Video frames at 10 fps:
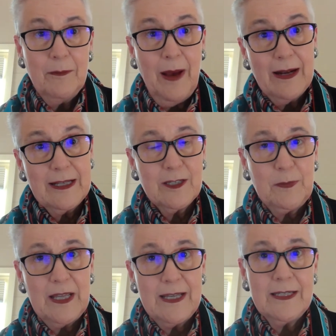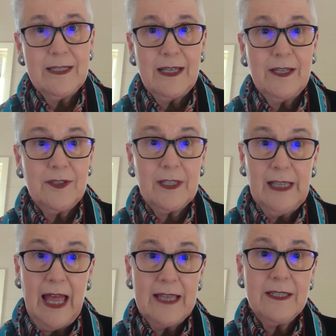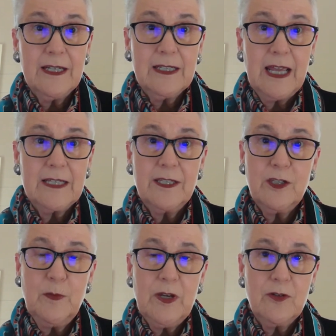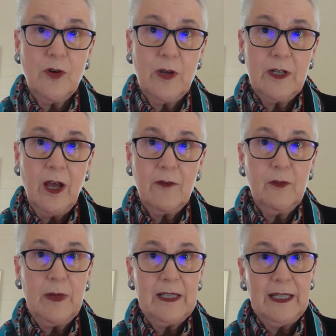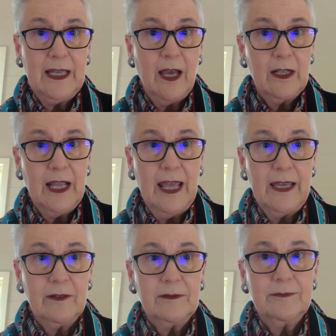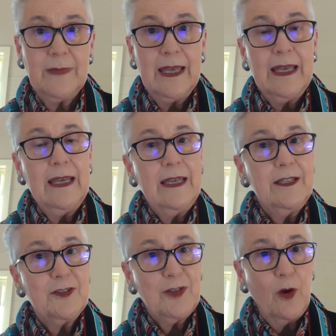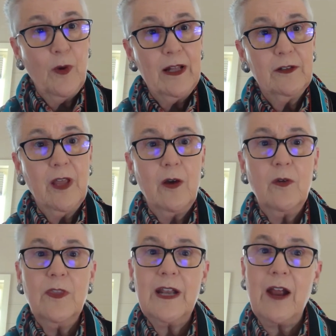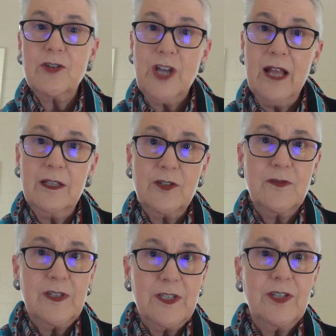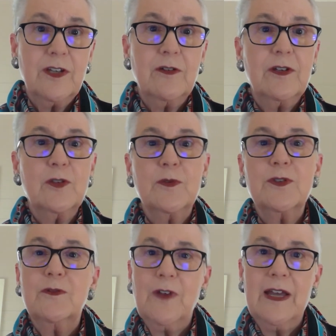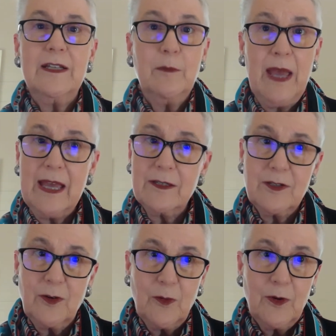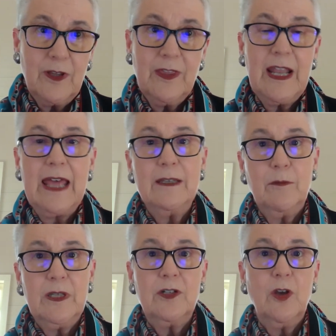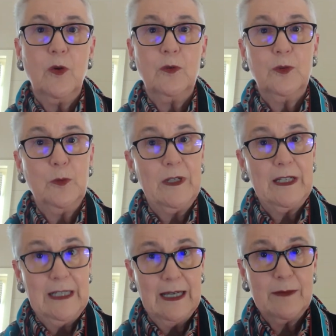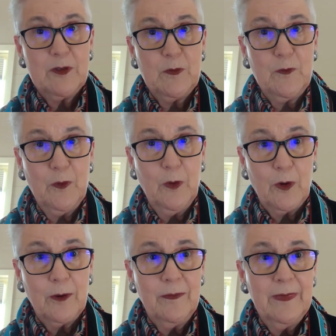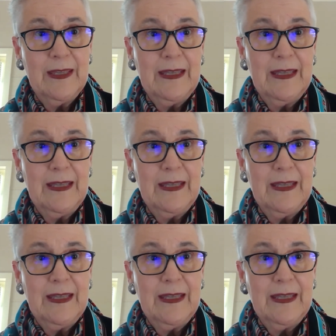Bonney's Place is the classic Texas beer joint novel by Leon Hale. It's so well known that our challenge for this series was to find a backstory that hadn't been told too many times before.